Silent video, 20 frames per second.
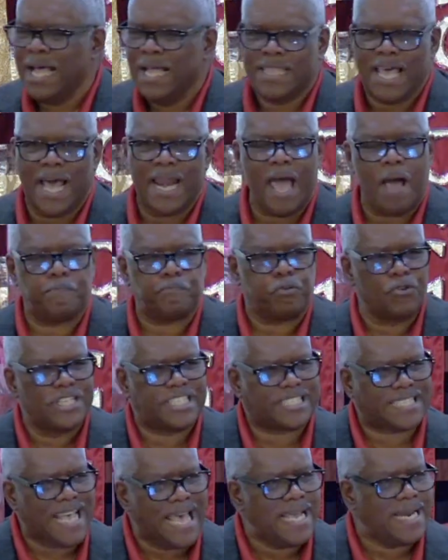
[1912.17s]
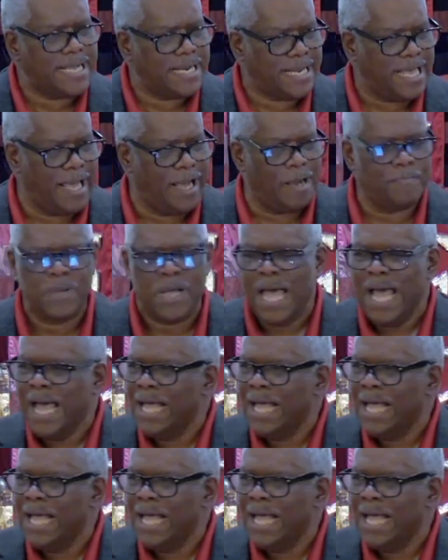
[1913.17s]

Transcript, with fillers: that have preceded him,